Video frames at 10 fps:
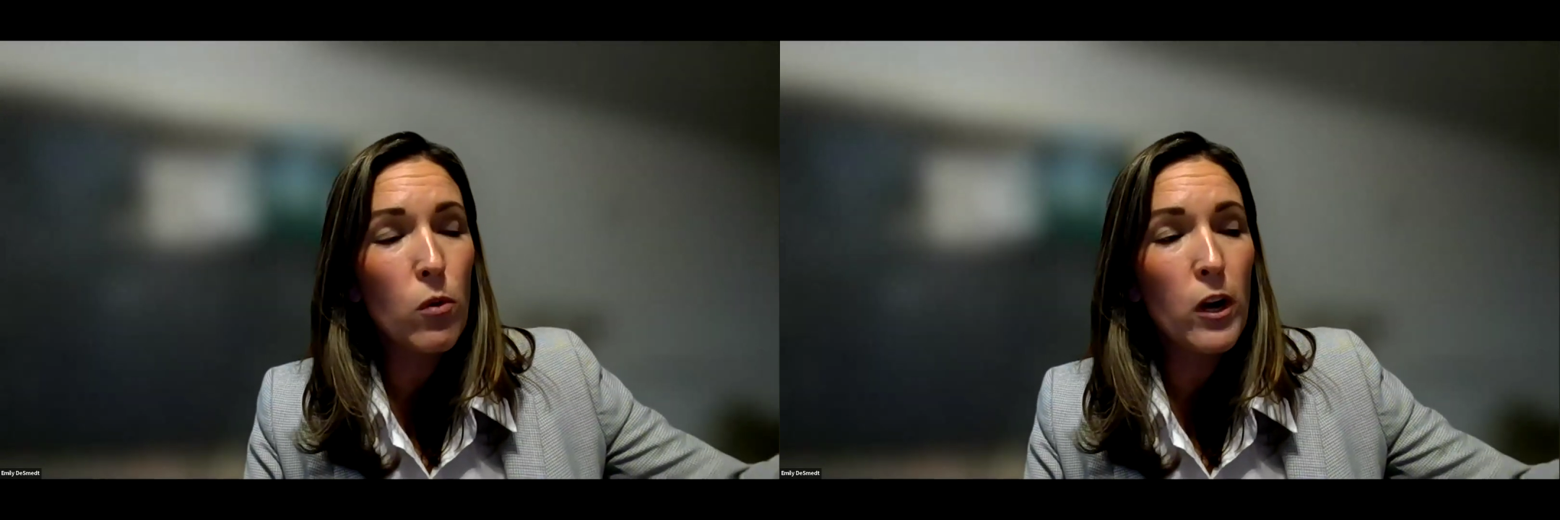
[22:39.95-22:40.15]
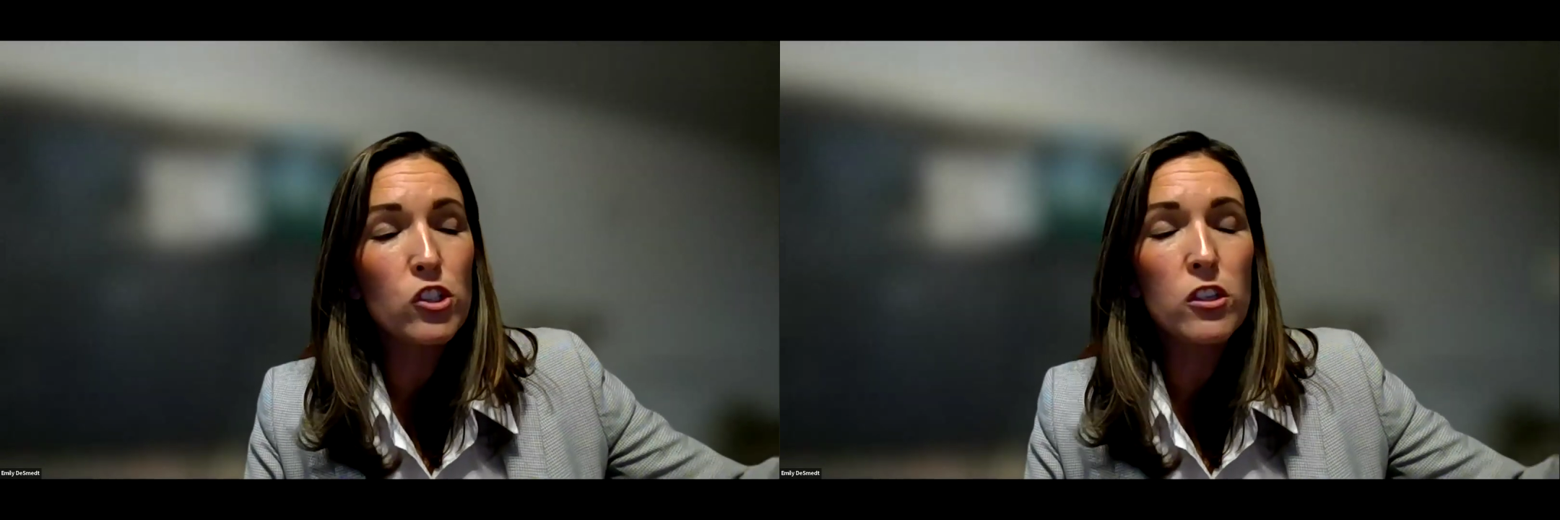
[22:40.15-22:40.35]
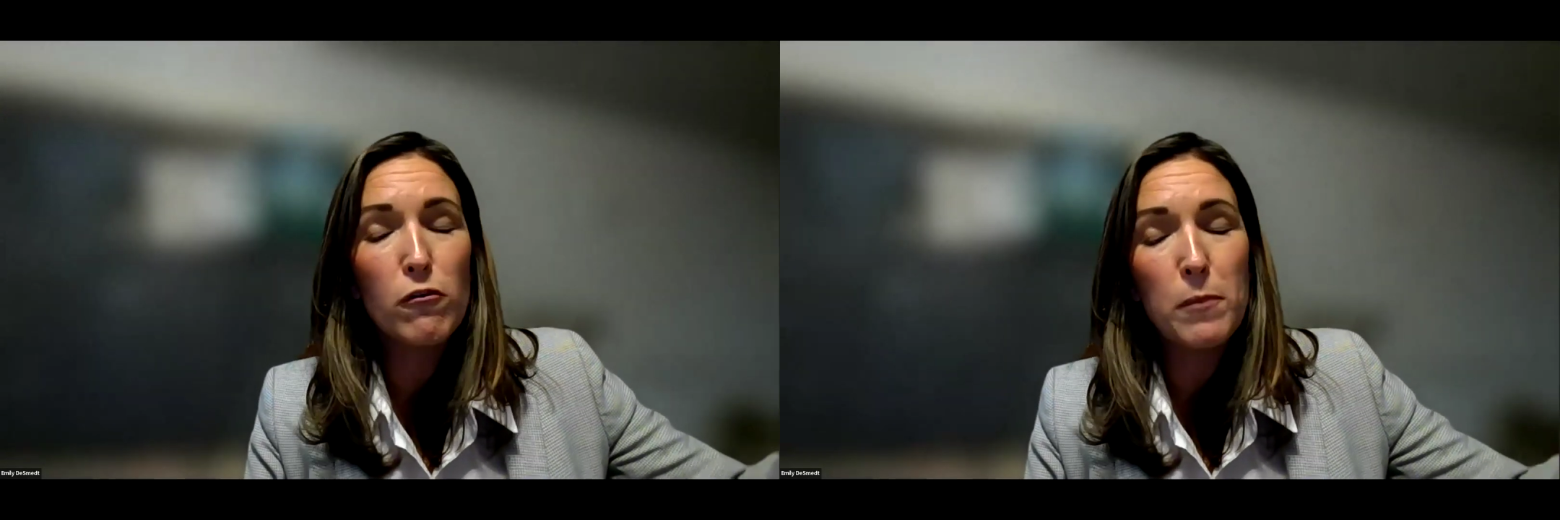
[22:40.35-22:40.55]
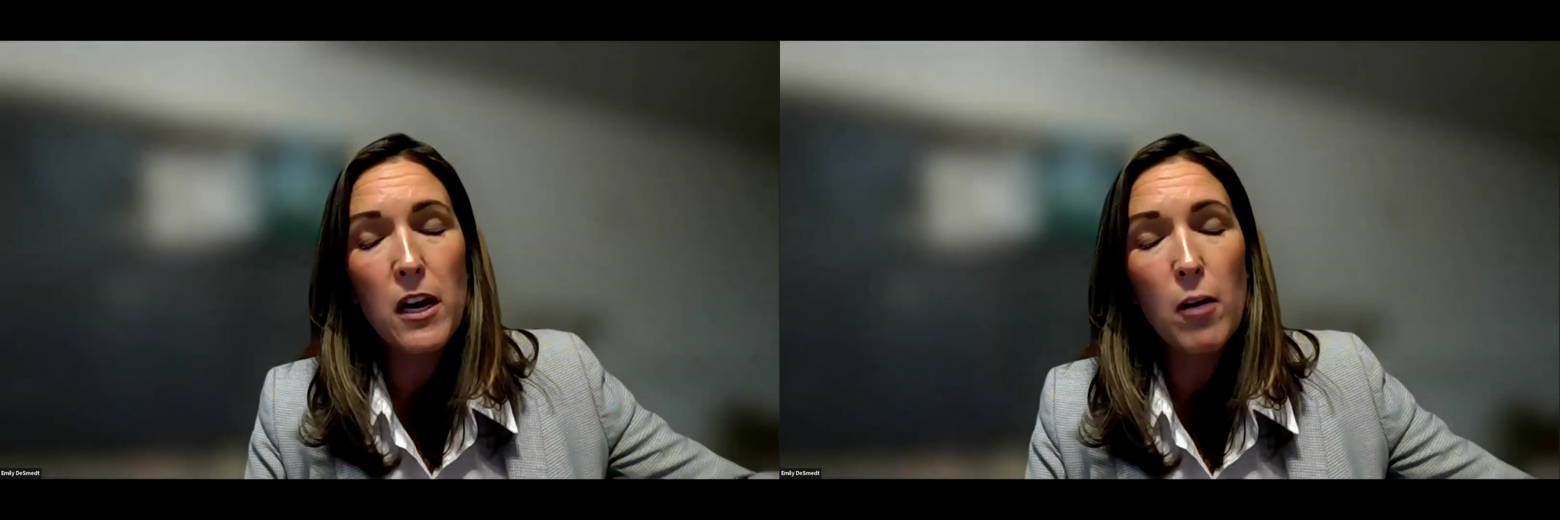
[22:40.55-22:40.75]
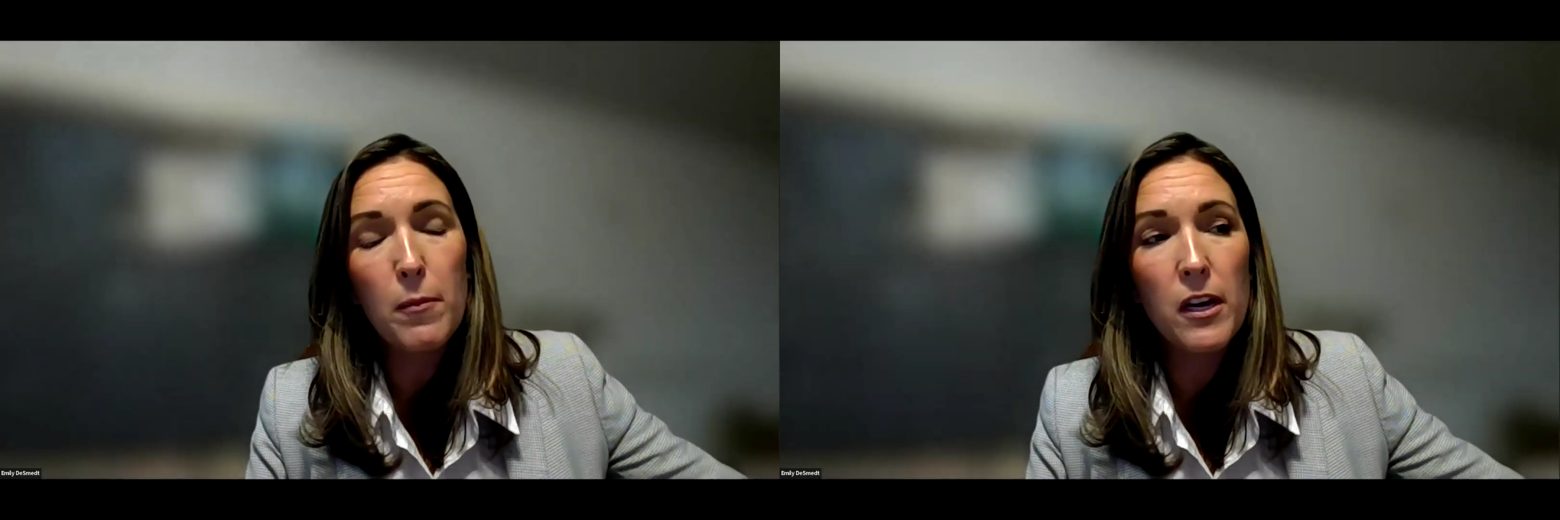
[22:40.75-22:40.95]
question of
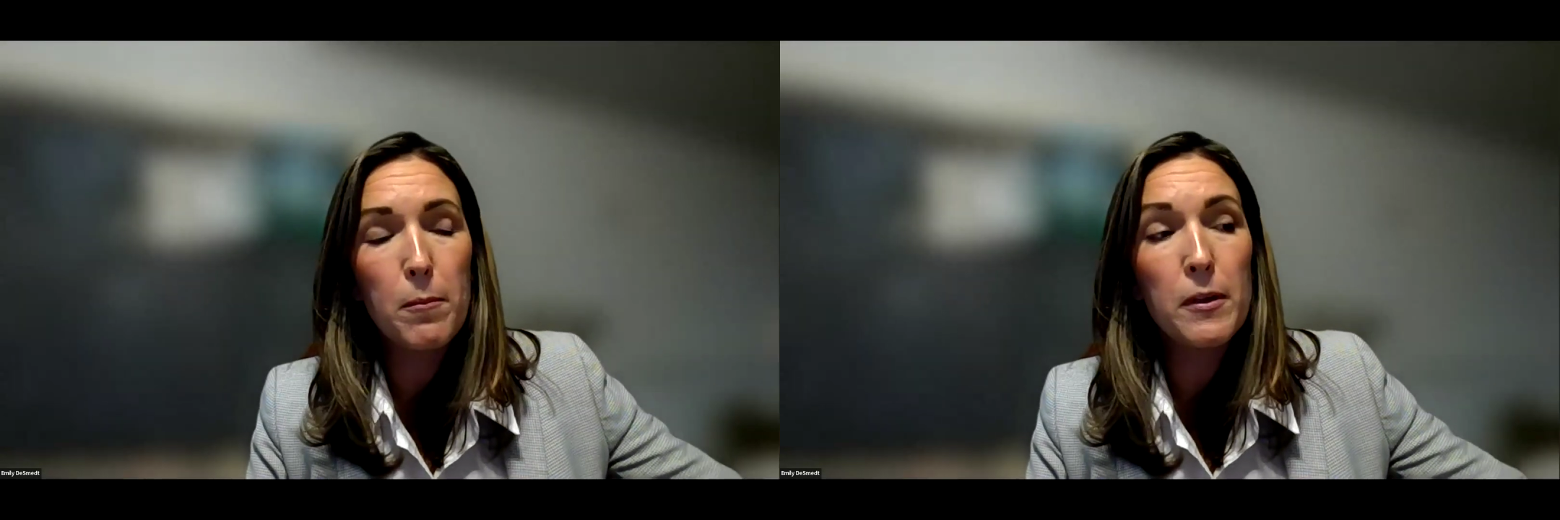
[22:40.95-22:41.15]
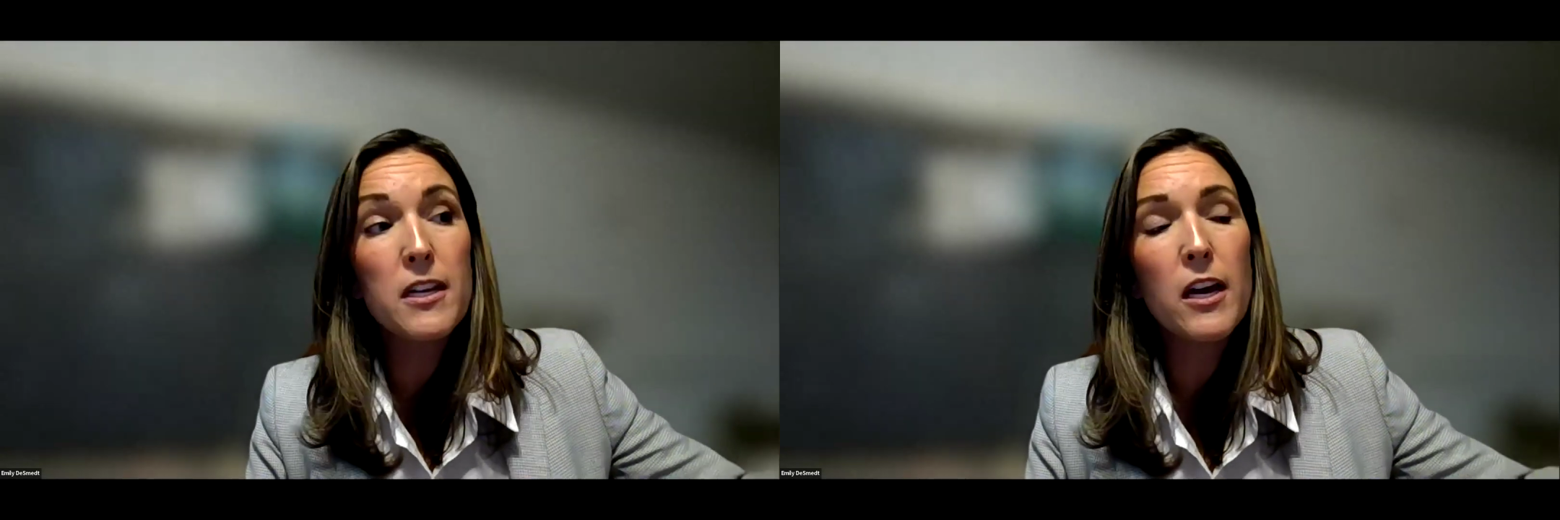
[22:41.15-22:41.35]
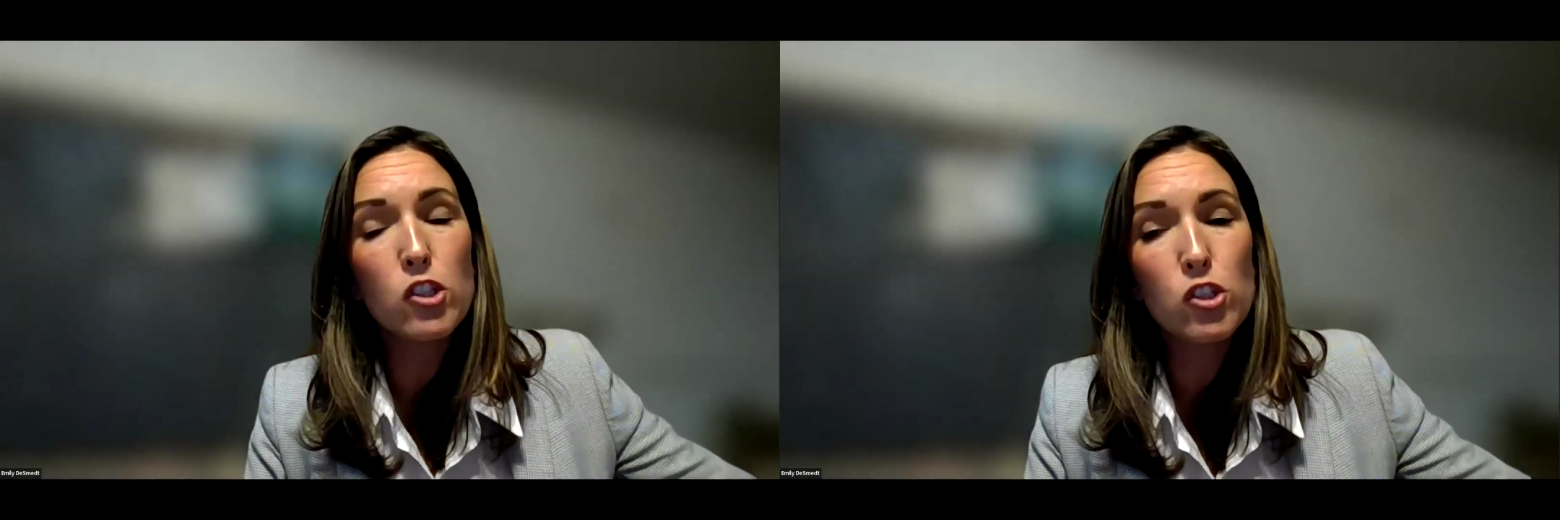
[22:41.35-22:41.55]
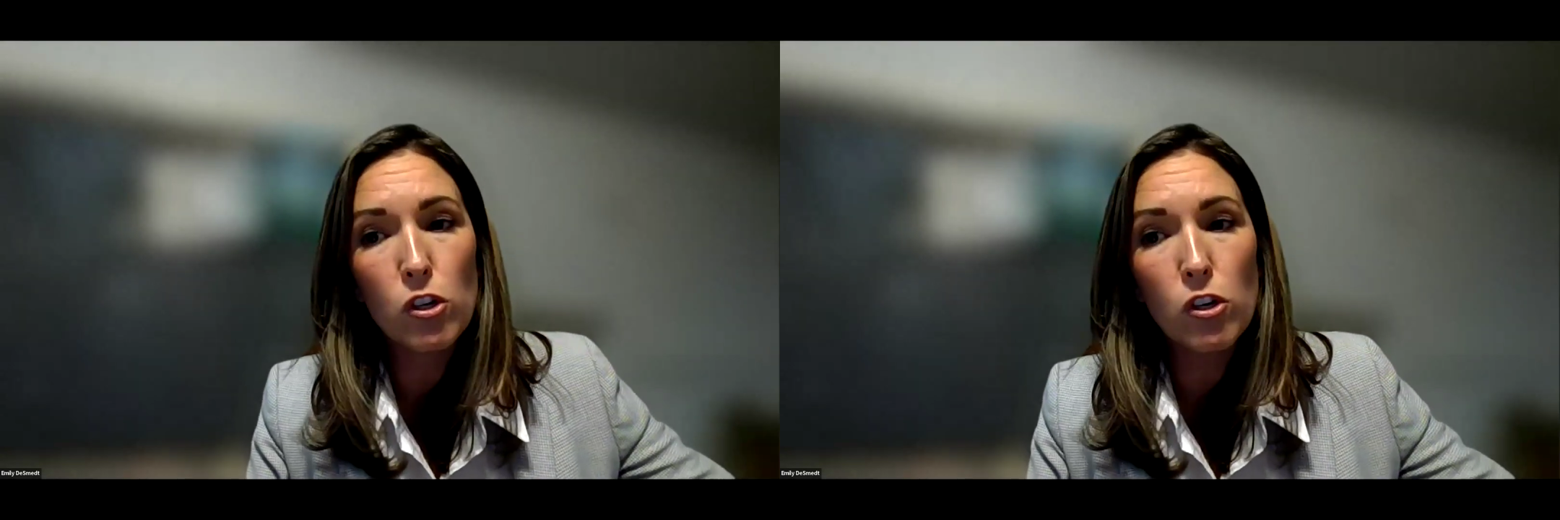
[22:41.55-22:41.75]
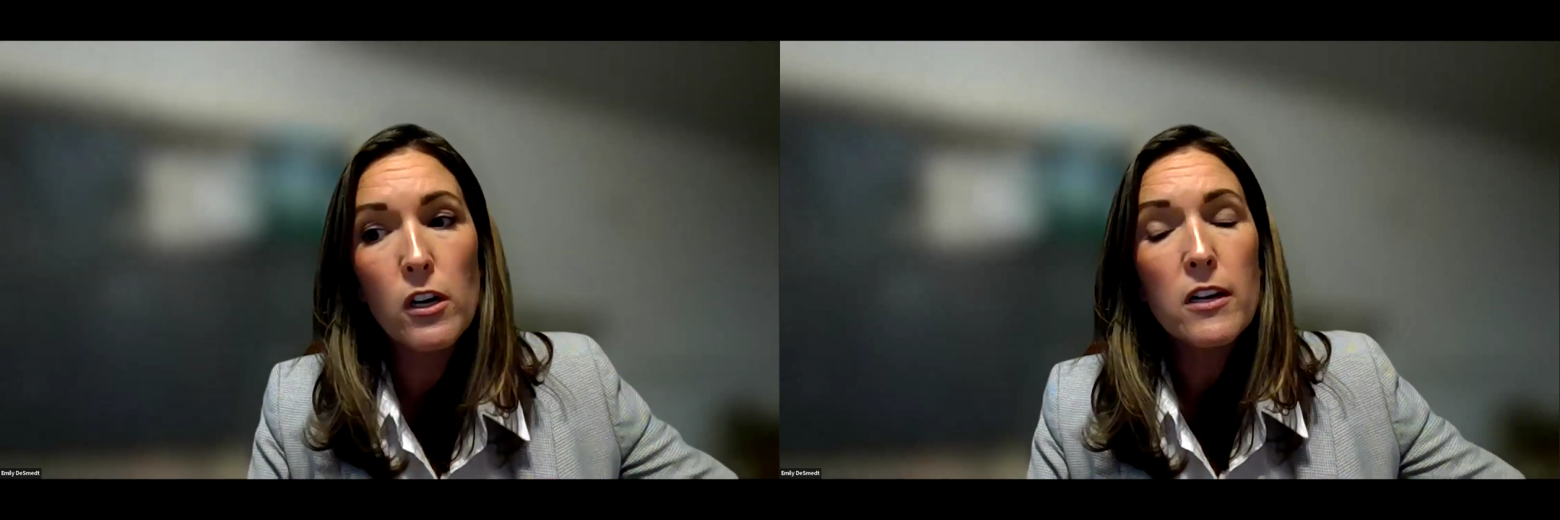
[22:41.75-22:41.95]
becoming a potential